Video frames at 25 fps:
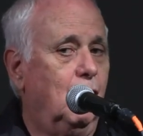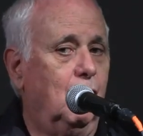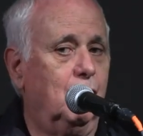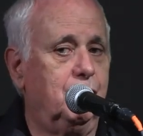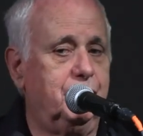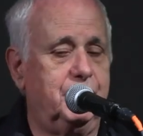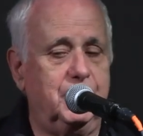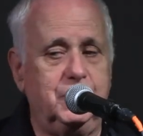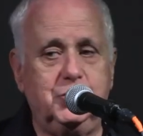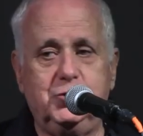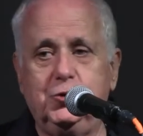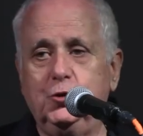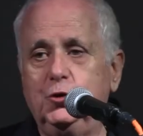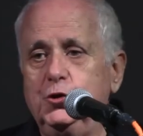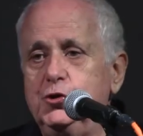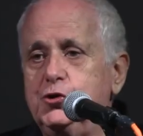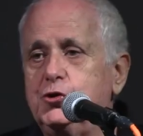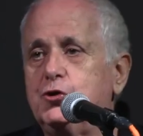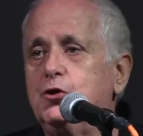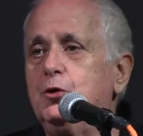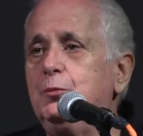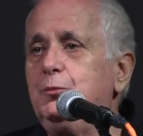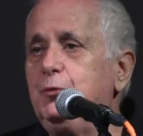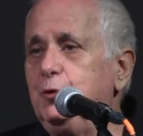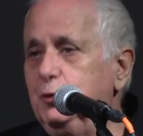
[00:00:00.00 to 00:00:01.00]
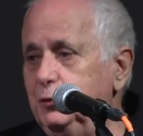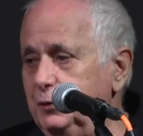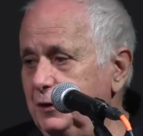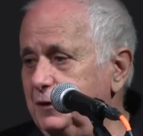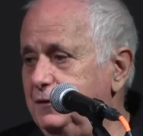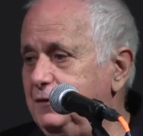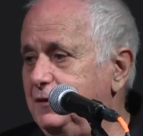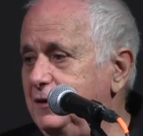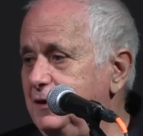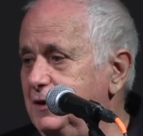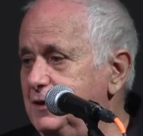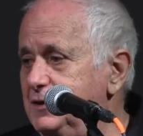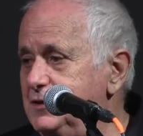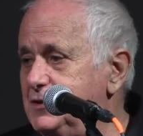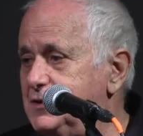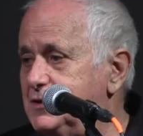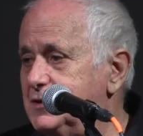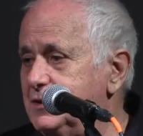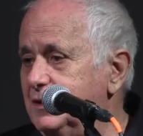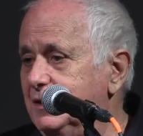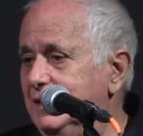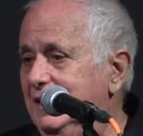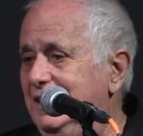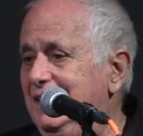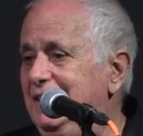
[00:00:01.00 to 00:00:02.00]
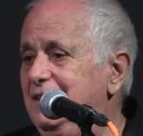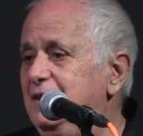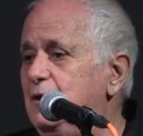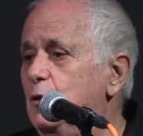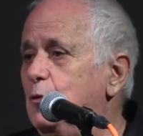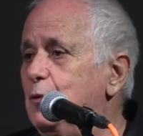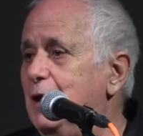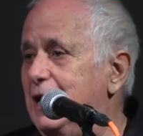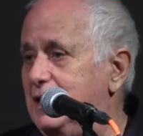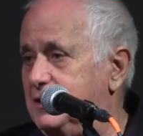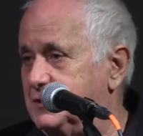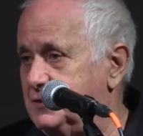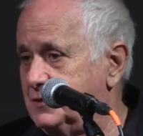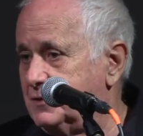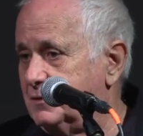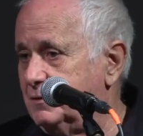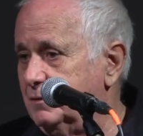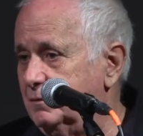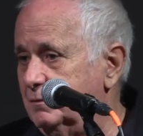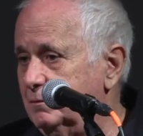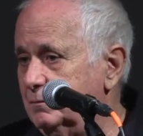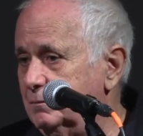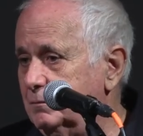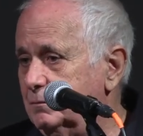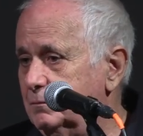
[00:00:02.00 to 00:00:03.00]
of the Jewish communities in the West,